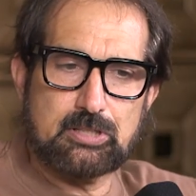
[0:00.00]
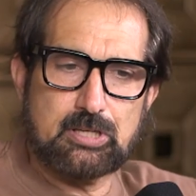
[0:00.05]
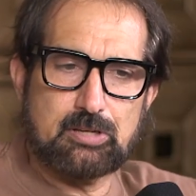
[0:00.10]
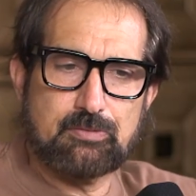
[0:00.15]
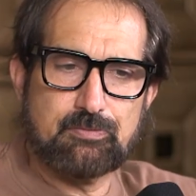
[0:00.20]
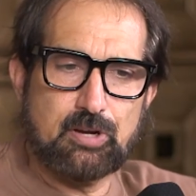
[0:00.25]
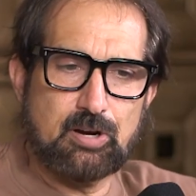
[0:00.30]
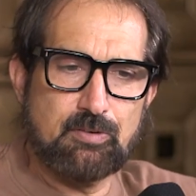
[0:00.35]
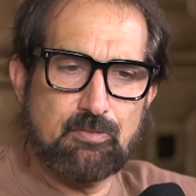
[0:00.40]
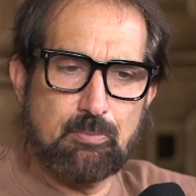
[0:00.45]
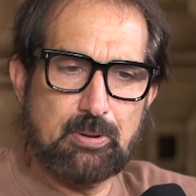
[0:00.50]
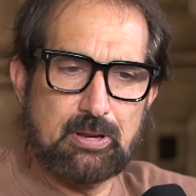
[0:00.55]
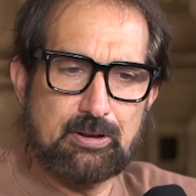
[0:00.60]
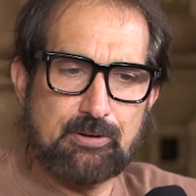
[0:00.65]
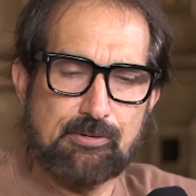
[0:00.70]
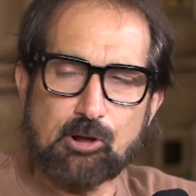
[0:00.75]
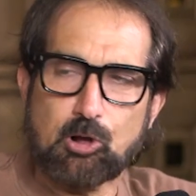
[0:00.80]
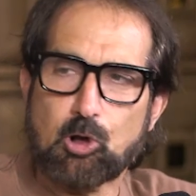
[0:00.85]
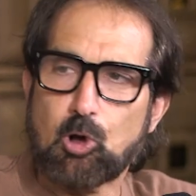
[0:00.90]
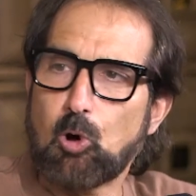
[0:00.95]
If you ever been
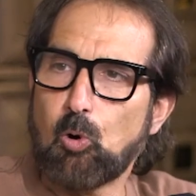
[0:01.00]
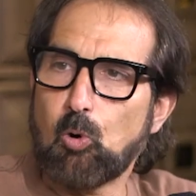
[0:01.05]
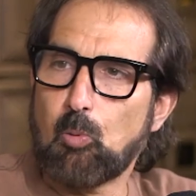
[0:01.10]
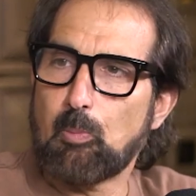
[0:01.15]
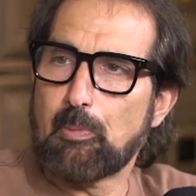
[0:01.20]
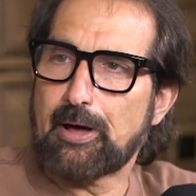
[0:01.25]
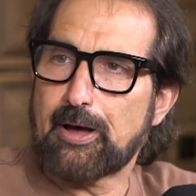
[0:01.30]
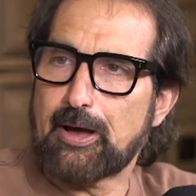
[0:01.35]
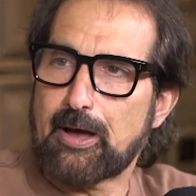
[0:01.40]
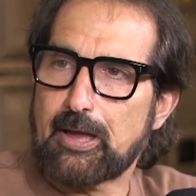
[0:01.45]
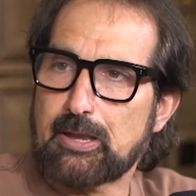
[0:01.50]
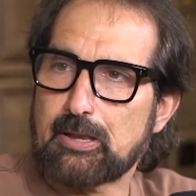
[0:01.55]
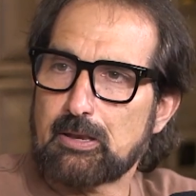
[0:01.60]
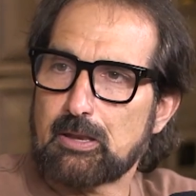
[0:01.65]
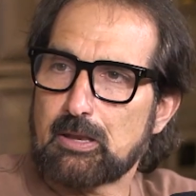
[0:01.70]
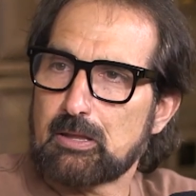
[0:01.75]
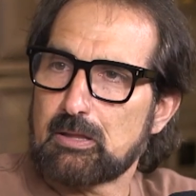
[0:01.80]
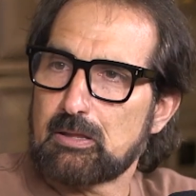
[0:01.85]
in a coal mine,